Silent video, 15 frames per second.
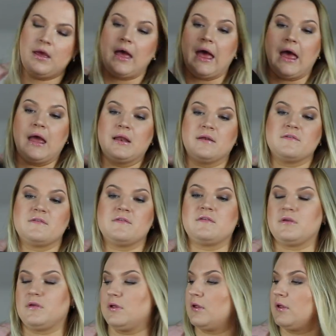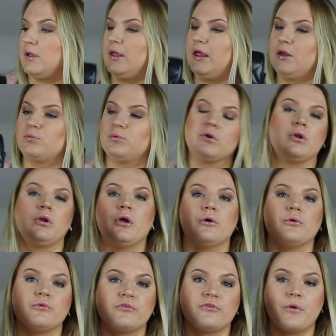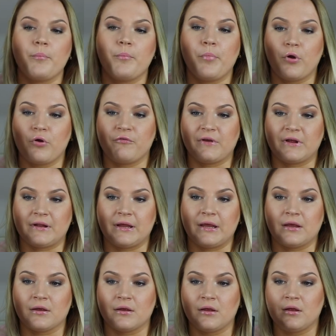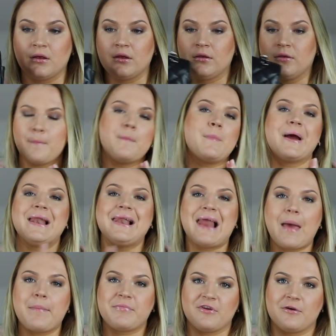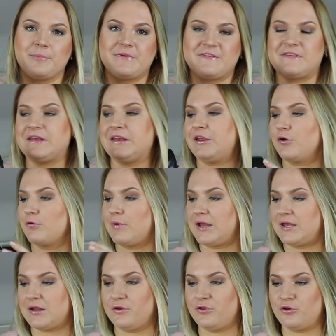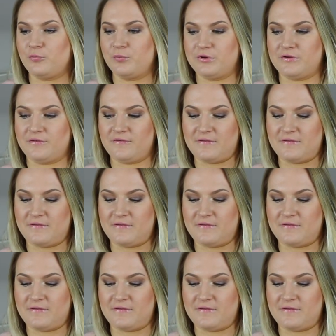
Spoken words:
and it will close perfectly. My laptop is in here right now, you wouldn't